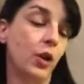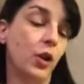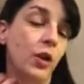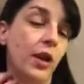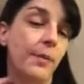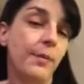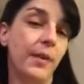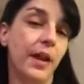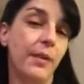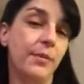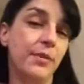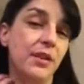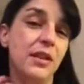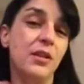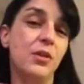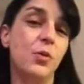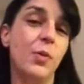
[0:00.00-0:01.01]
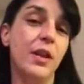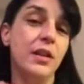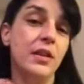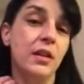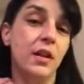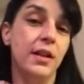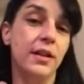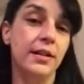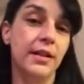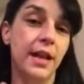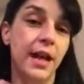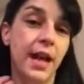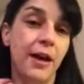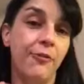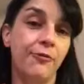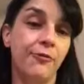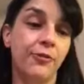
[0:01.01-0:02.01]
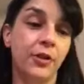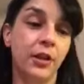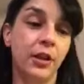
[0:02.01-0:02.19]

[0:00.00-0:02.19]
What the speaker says: there, because it's always nice to have